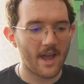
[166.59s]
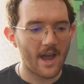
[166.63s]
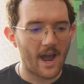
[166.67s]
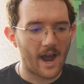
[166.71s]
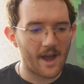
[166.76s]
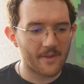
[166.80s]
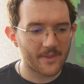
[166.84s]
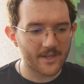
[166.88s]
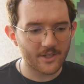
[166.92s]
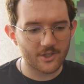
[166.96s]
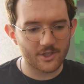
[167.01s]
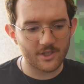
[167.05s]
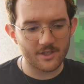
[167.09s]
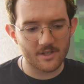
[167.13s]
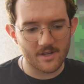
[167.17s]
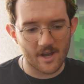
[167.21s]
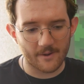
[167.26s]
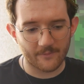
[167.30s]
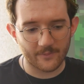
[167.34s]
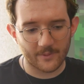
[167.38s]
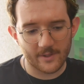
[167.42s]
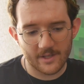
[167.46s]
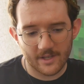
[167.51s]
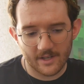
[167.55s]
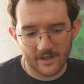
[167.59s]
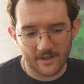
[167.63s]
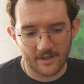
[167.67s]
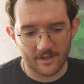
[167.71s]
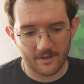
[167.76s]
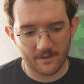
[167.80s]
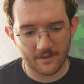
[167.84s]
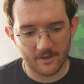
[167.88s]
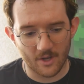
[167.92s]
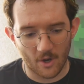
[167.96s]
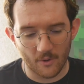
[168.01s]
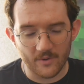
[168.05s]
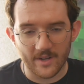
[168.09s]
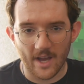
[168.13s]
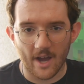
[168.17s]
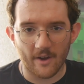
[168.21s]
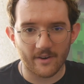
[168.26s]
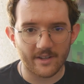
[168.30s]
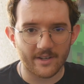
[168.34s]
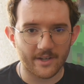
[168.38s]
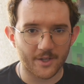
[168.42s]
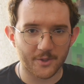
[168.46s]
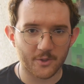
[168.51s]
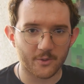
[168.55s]
I think she's definitely going to go down
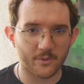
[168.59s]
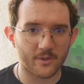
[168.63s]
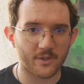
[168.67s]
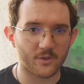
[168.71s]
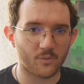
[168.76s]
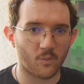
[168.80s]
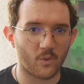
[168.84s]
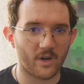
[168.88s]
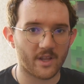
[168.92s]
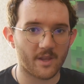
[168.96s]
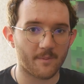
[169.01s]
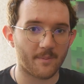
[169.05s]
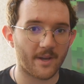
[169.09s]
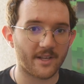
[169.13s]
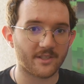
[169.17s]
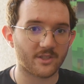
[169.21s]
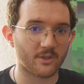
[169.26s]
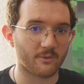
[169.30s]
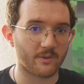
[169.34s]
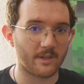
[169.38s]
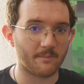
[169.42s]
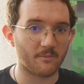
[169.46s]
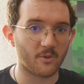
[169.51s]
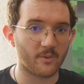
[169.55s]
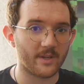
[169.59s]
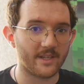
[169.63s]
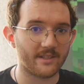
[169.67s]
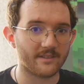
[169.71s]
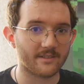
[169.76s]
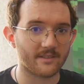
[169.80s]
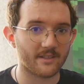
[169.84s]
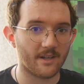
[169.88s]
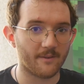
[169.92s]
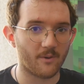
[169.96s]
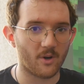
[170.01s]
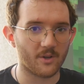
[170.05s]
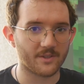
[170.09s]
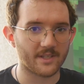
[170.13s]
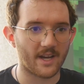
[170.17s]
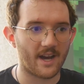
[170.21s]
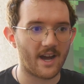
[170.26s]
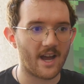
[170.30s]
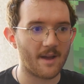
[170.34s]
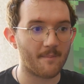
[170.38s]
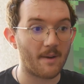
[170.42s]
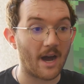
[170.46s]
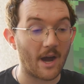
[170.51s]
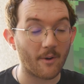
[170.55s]
in history as one of the best scream queens of all
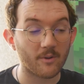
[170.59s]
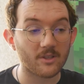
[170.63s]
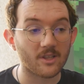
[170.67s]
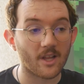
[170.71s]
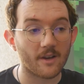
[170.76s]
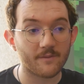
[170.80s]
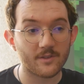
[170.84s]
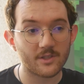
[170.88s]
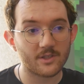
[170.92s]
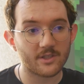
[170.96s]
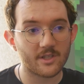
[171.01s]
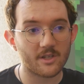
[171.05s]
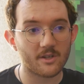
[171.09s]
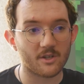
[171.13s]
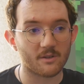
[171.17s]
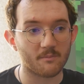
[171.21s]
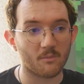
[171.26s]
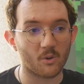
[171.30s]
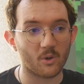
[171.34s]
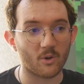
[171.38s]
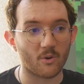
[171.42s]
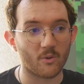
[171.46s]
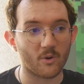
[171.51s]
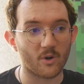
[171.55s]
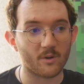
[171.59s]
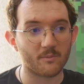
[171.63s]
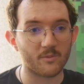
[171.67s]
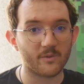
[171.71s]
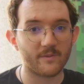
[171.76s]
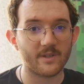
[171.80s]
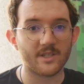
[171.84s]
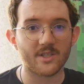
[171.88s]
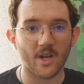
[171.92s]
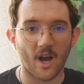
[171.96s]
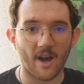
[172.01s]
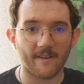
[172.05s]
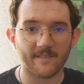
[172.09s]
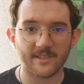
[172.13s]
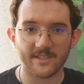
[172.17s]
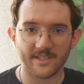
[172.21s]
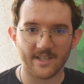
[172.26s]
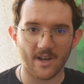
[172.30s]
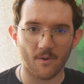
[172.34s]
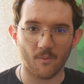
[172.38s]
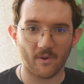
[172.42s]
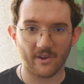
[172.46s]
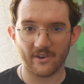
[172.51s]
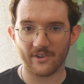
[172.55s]
time. I would love to see her in more horror movies.
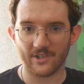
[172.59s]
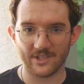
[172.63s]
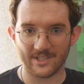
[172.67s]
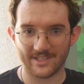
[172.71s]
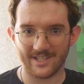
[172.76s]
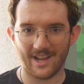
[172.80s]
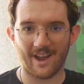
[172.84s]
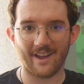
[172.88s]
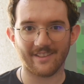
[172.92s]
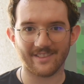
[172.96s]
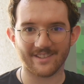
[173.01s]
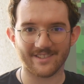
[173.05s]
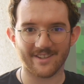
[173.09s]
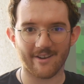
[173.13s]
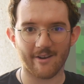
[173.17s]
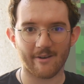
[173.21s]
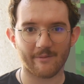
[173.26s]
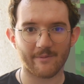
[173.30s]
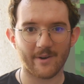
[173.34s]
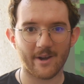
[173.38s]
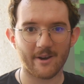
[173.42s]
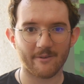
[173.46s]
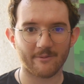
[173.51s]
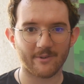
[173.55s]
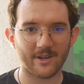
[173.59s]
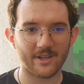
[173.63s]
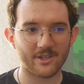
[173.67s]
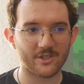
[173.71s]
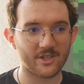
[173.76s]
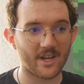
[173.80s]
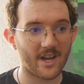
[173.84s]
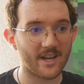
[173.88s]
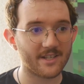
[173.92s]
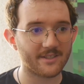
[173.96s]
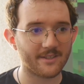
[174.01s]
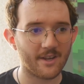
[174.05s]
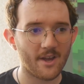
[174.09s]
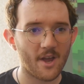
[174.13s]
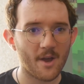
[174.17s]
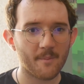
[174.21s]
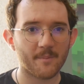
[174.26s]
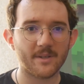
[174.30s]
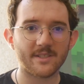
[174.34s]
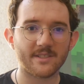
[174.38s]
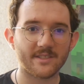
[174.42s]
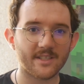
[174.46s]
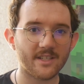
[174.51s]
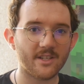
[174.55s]
Obviously, I want her to stay in the Terrifier franchise,
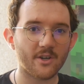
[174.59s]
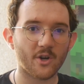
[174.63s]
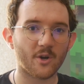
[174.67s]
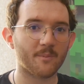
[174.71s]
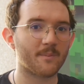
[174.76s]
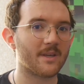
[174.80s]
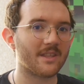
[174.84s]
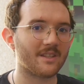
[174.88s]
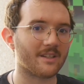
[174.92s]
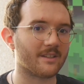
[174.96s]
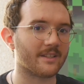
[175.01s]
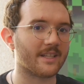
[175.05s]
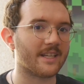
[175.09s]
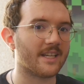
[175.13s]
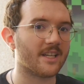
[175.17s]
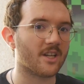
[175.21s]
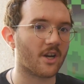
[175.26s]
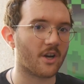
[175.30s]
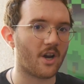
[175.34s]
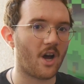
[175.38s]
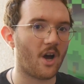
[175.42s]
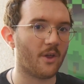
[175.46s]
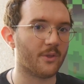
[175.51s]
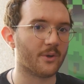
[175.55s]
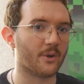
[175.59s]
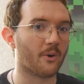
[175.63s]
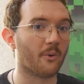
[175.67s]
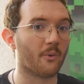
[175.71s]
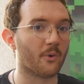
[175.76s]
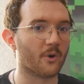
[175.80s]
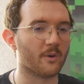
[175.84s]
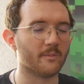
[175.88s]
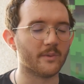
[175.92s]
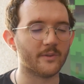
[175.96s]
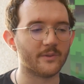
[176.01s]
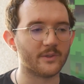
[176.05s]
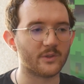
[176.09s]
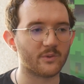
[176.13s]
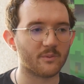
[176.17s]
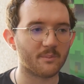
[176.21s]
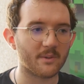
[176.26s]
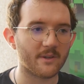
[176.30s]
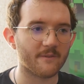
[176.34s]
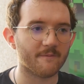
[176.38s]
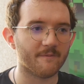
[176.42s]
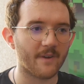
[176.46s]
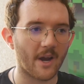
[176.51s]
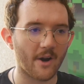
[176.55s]
but seeing her be the lead on other horror movies would
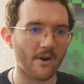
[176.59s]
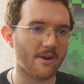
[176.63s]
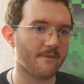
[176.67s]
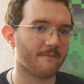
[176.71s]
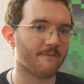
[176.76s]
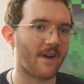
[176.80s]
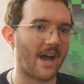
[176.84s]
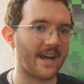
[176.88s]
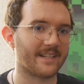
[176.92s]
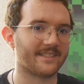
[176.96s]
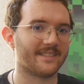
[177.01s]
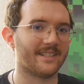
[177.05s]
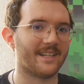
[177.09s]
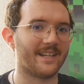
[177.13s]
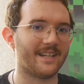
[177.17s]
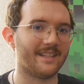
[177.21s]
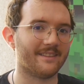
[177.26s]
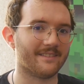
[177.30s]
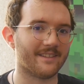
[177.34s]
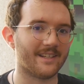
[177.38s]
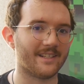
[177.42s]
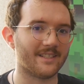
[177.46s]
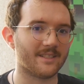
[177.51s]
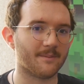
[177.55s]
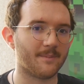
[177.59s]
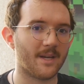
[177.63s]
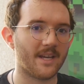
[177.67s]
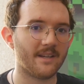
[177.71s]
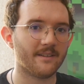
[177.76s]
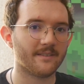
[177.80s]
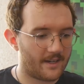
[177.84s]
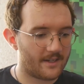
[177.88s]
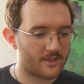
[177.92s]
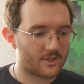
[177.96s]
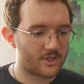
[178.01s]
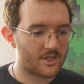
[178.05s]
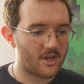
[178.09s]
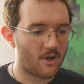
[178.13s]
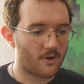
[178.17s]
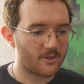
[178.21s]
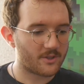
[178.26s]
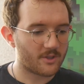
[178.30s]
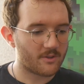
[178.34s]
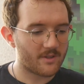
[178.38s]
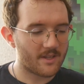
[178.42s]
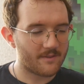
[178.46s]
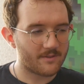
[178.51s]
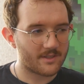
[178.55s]
be a very fascinating thing to me. She
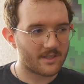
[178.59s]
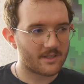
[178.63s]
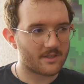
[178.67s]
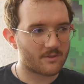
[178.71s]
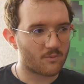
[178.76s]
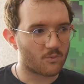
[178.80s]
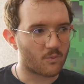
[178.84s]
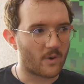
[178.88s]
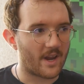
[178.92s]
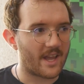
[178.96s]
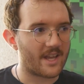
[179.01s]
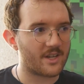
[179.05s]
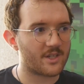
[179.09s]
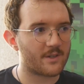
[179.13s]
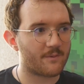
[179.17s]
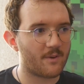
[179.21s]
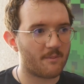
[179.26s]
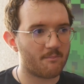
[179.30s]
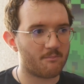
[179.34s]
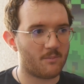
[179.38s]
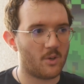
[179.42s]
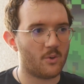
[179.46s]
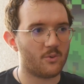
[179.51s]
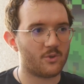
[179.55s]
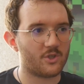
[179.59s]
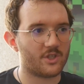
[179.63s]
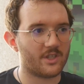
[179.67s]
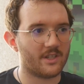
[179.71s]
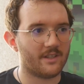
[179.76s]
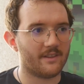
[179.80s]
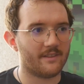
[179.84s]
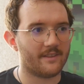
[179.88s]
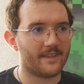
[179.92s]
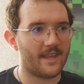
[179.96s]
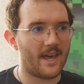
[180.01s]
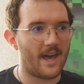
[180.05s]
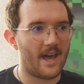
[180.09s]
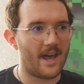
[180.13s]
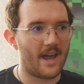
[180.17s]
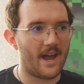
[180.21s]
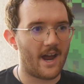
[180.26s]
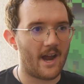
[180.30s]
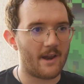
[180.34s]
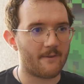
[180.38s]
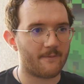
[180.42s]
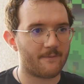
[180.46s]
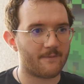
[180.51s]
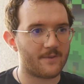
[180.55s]
also gives this range of emotion that
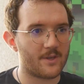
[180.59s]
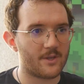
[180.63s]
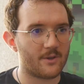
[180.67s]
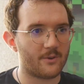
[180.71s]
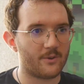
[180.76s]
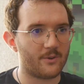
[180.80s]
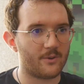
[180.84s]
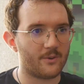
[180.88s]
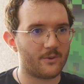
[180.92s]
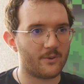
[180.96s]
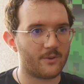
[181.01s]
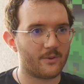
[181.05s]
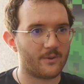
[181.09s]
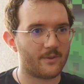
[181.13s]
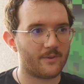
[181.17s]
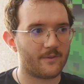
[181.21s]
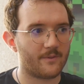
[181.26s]
I feel